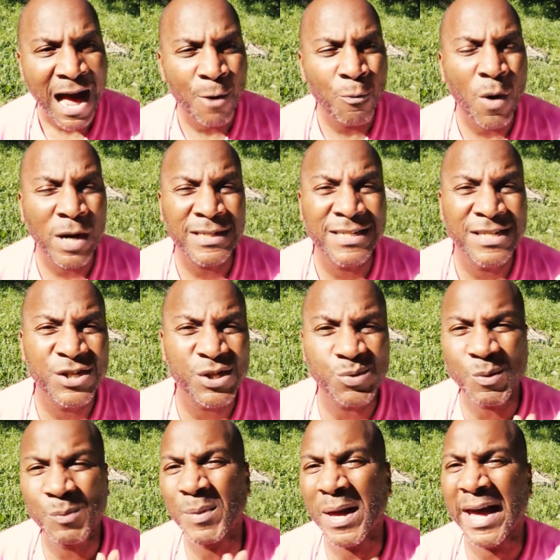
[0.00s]
I wanted to
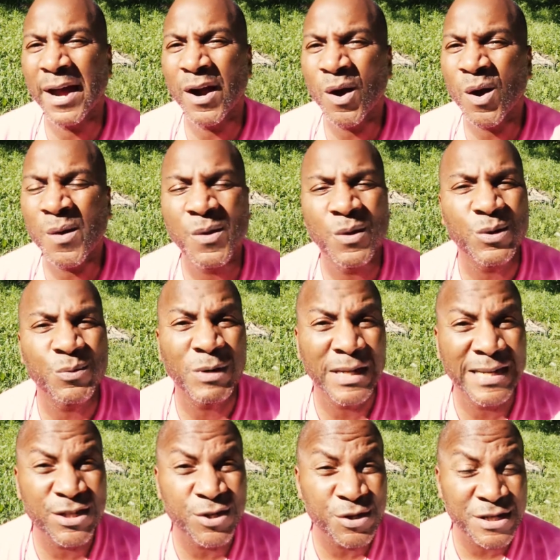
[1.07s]
just repair those
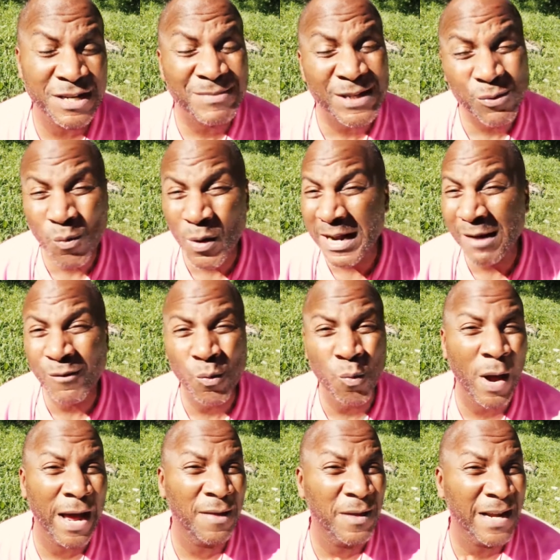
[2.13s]
relationships in whatever
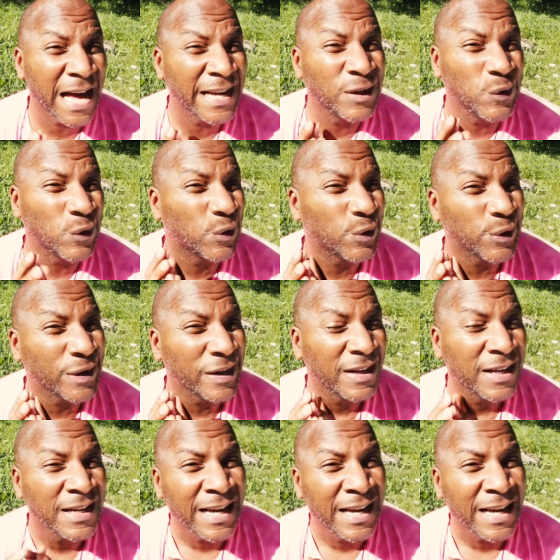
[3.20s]
way that I could.